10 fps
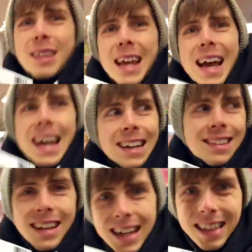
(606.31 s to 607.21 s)
the
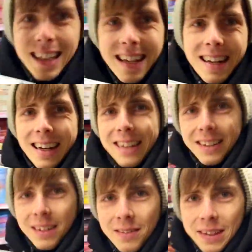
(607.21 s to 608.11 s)
eggs, and then I
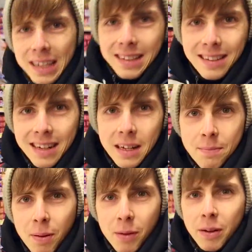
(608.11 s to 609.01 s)
don't know if you can see it,
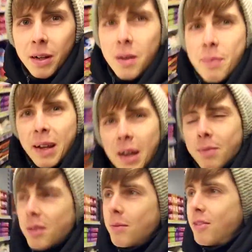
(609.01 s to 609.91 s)
but we're gonna pick up
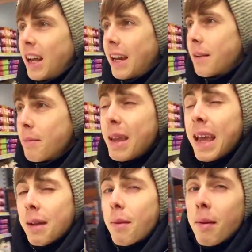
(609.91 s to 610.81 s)
some jelly.
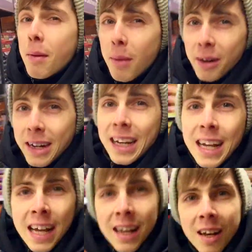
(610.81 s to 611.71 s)
Me and Mama Murray
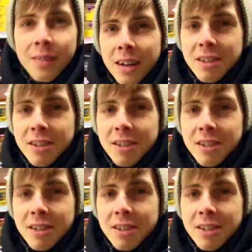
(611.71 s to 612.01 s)
love our